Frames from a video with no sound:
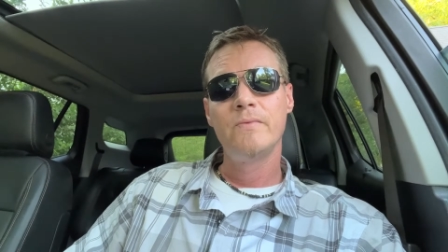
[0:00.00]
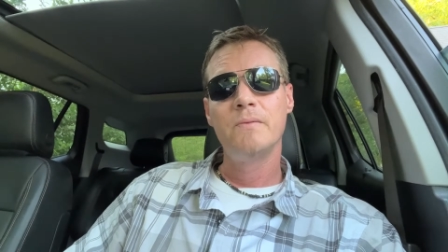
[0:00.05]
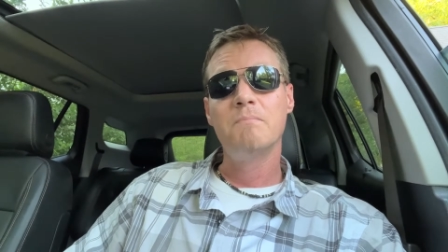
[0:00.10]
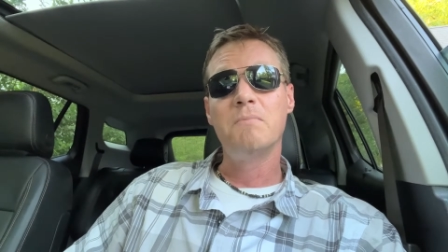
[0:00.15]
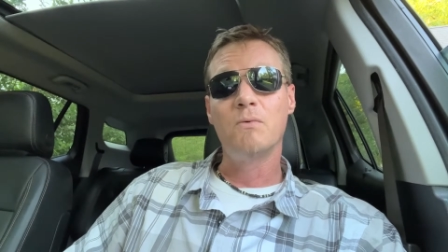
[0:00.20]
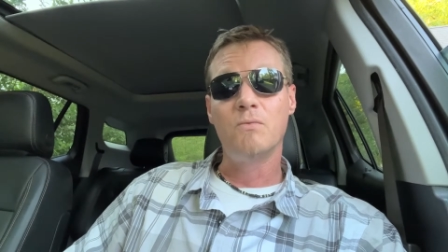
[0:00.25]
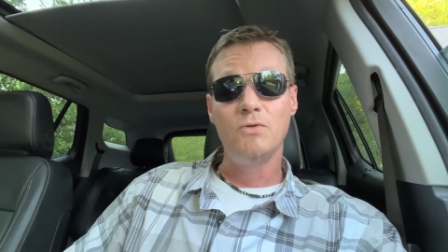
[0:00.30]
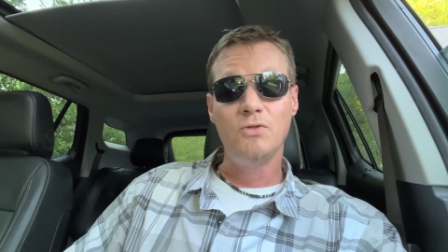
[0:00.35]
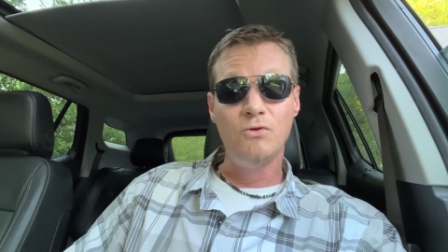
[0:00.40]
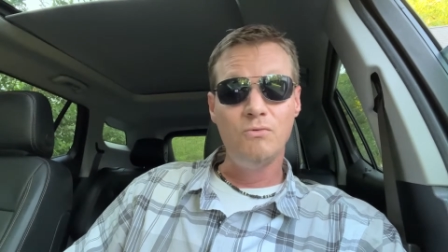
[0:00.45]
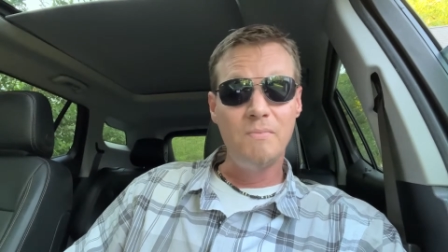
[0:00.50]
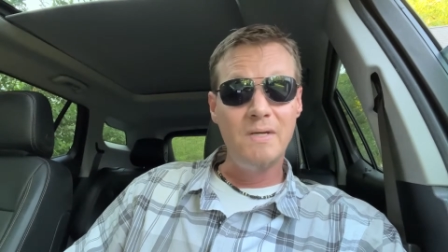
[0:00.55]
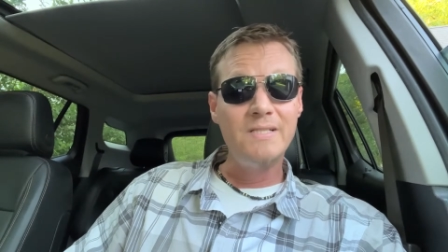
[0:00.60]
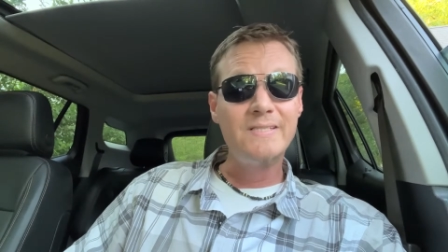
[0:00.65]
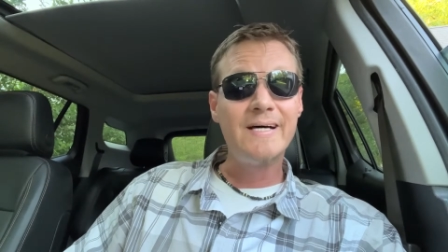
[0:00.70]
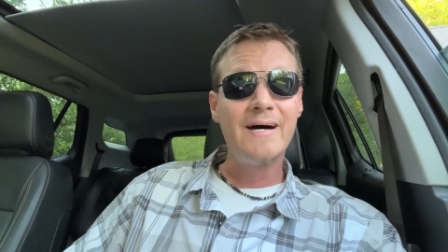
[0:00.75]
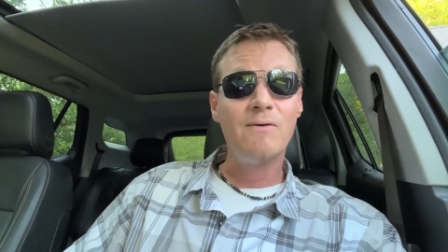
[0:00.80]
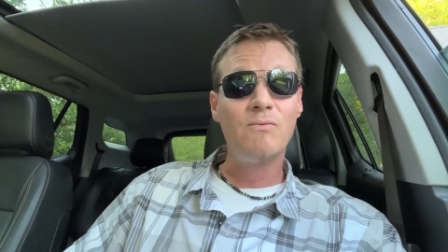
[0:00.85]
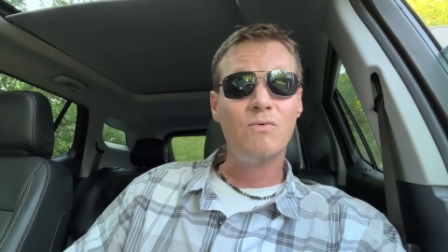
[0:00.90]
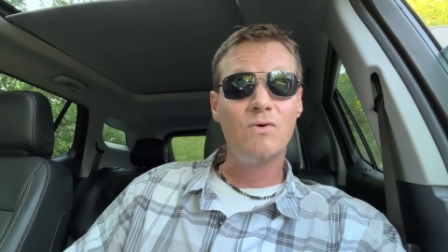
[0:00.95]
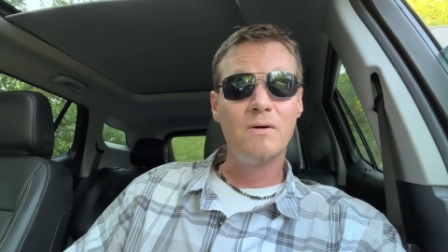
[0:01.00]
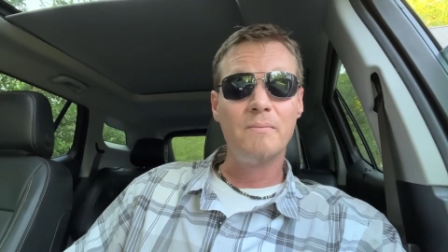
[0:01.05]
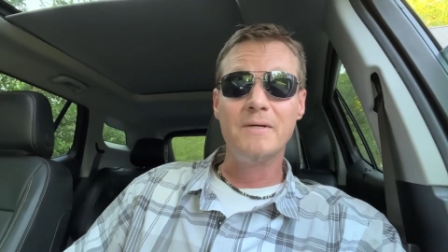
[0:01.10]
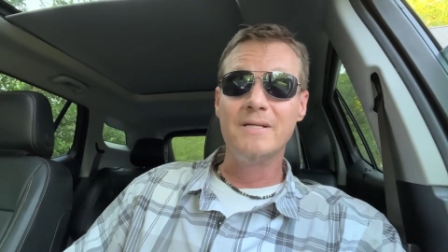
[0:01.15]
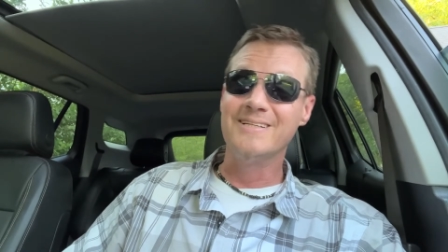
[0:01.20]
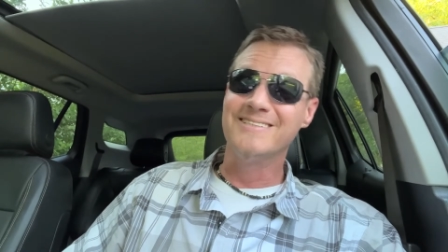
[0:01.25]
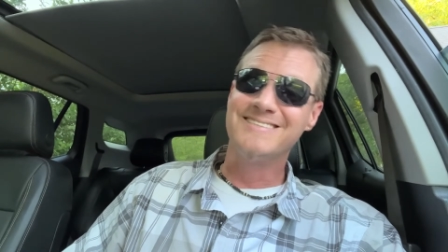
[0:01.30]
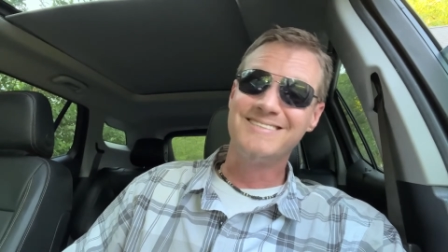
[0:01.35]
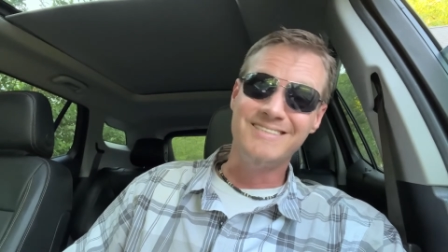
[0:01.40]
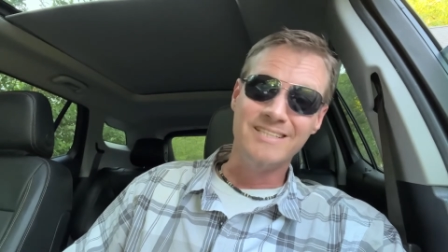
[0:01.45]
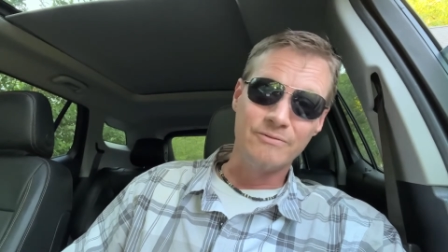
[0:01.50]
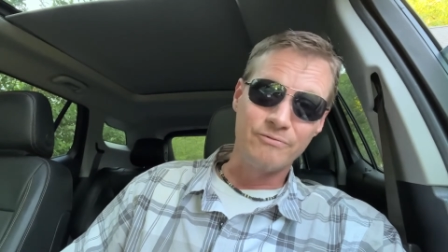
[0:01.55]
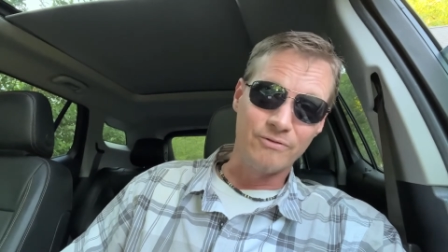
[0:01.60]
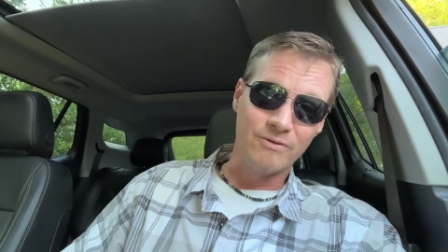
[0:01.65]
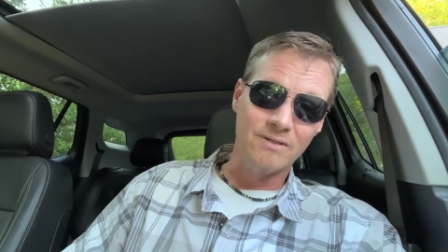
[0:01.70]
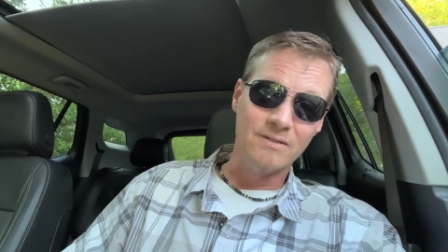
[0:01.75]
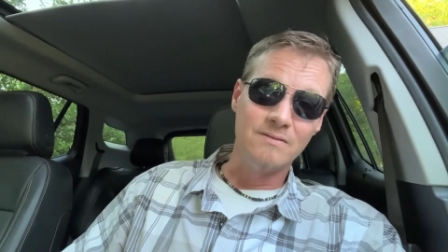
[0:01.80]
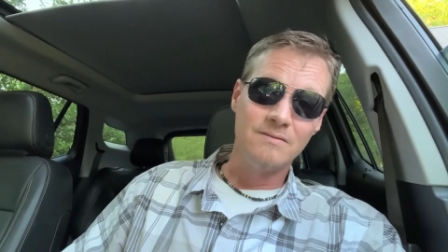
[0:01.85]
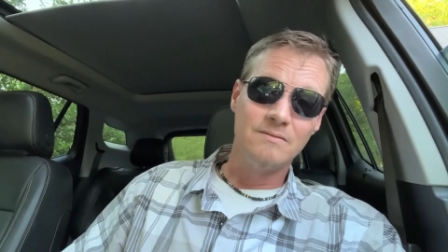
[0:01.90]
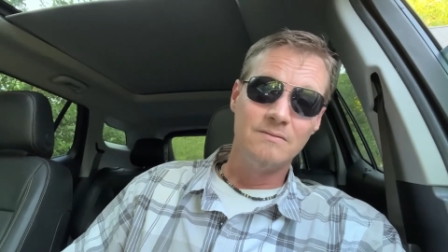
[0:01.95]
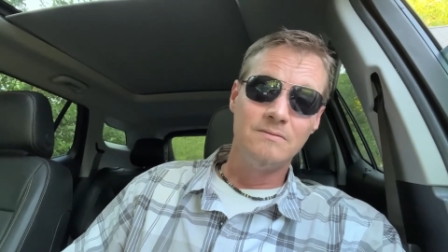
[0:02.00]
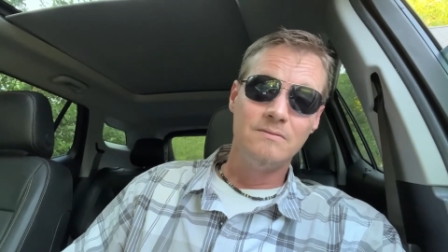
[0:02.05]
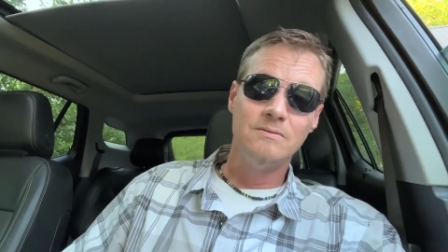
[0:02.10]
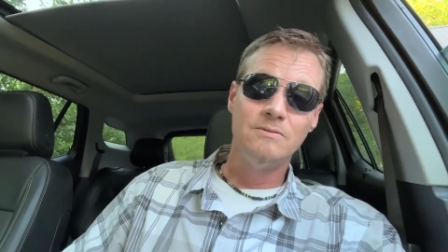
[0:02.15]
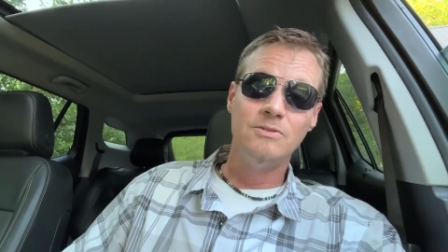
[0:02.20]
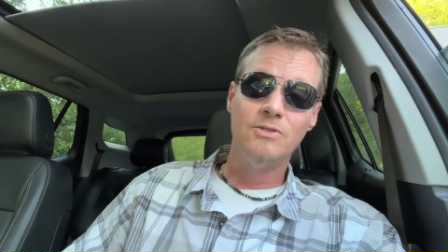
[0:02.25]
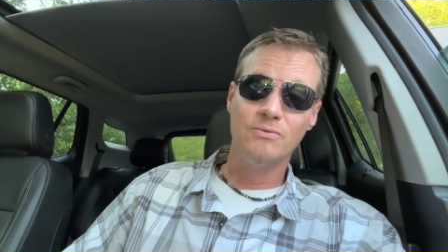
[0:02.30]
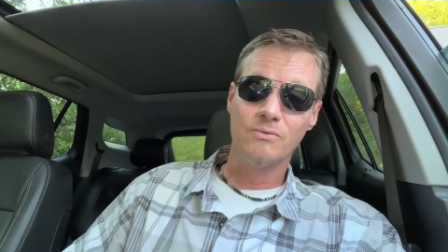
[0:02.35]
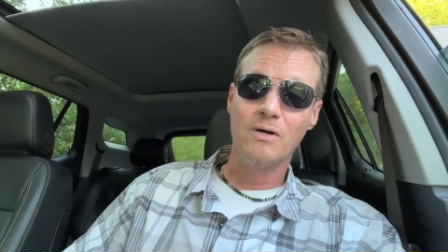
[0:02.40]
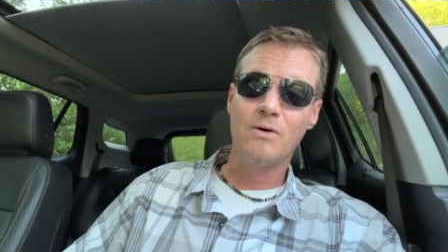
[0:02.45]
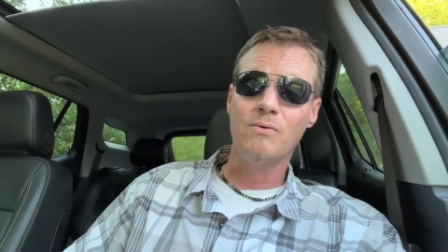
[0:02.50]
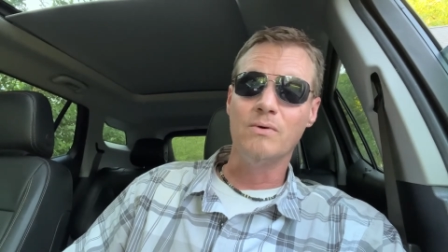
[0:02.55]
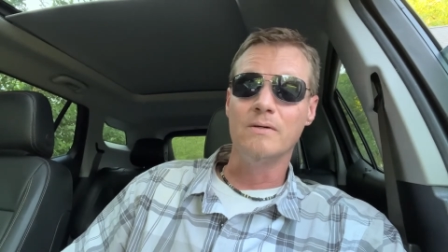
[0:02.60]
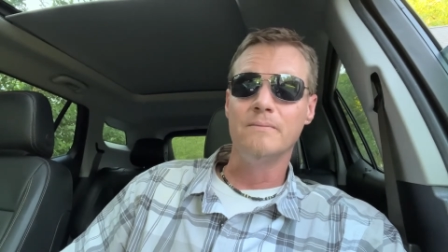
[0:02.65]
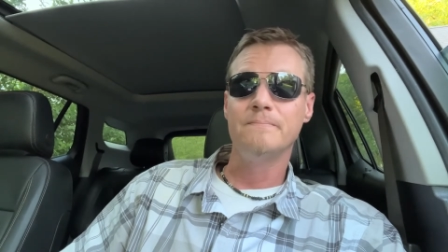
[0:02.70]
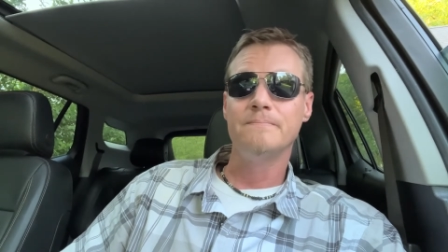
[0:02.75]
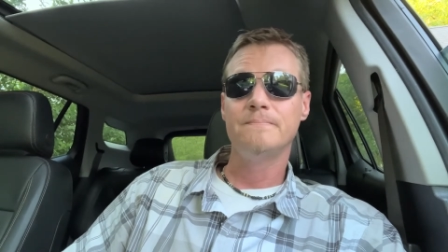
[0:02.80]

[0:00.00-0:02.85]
but when you meet that woman that's different you'll know it